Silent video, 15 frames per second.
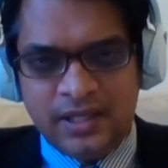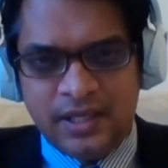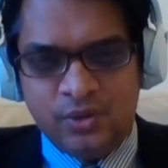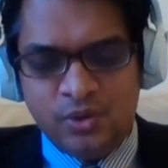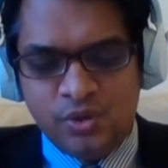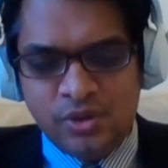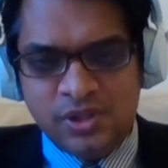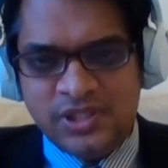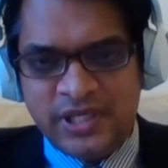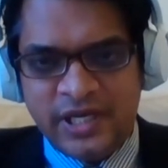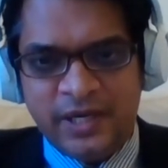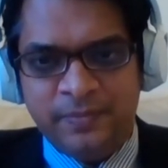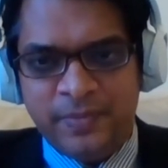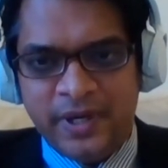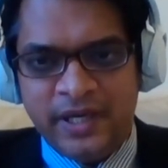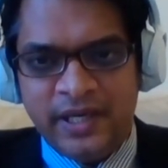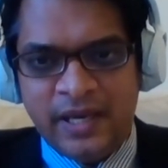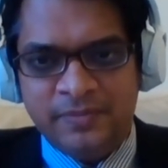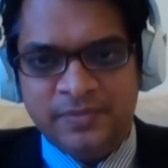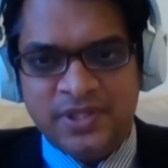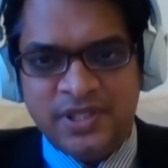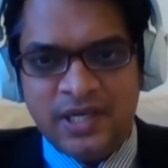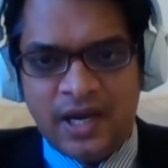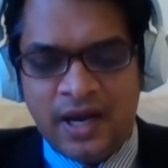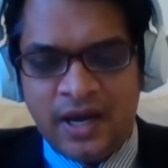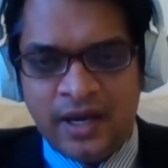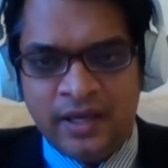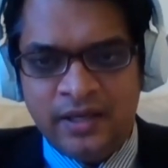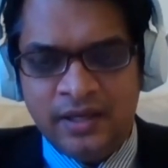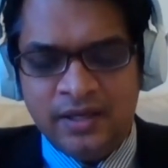the rule set by
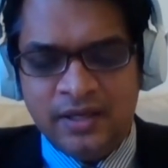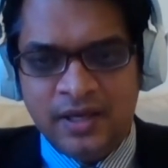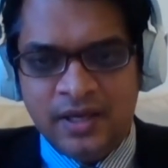MCI.